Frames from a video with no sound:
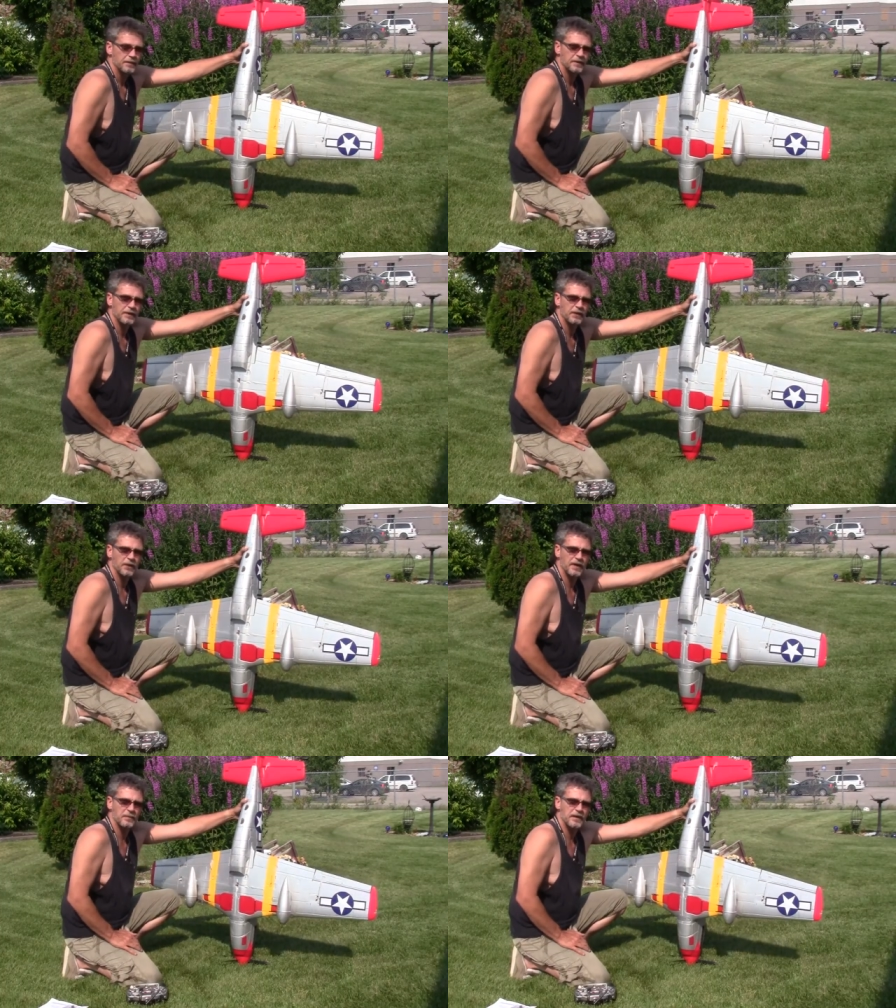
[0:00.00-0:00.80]
Way to go
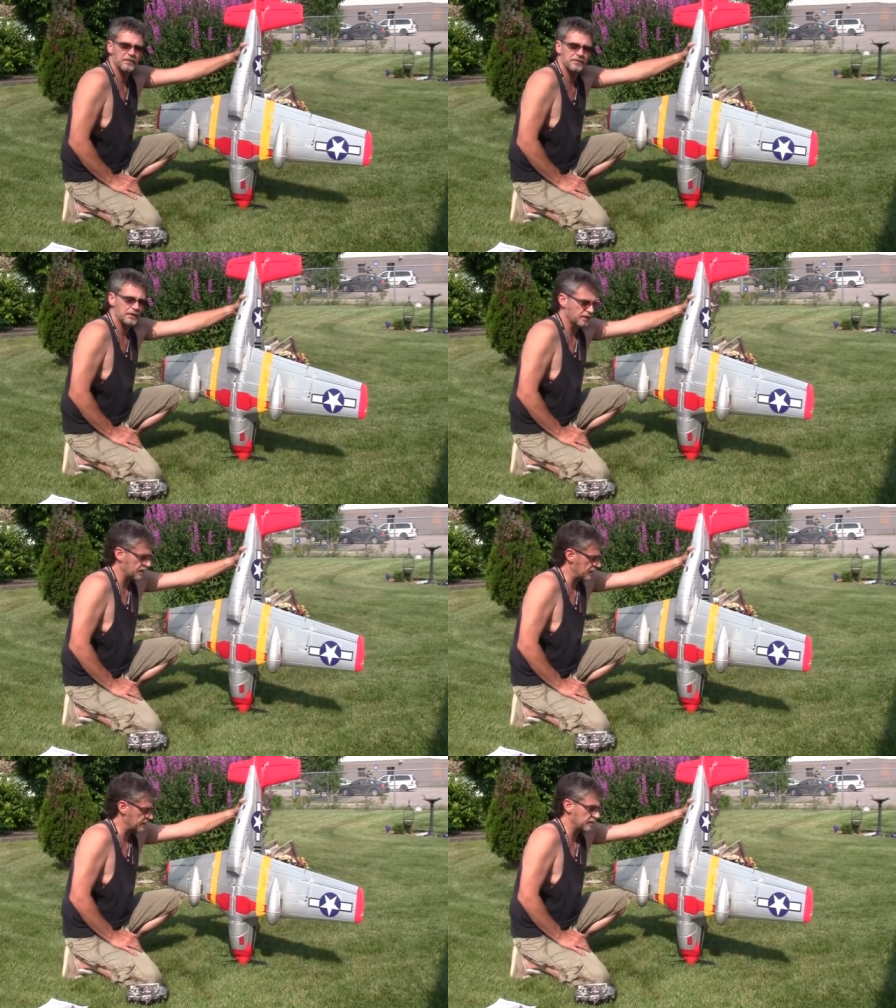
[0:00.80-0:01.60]
MF,
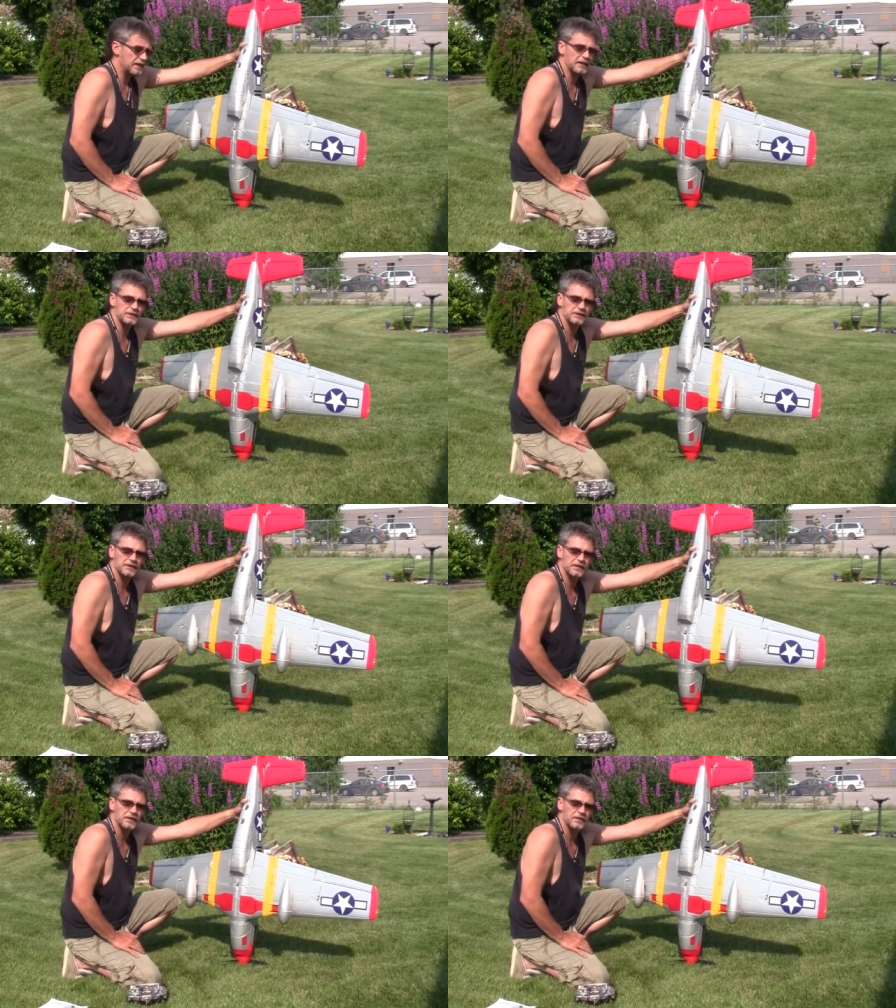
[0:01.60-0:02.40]
or
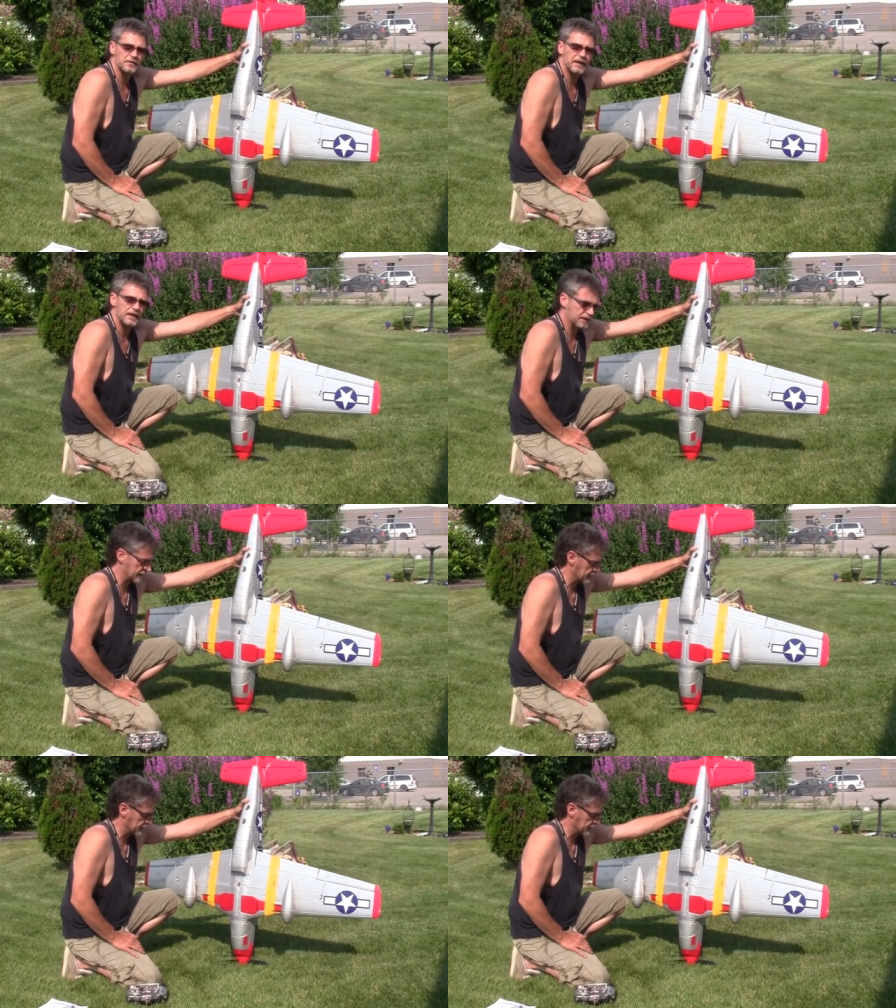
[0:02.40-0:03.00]
FMS, Frank.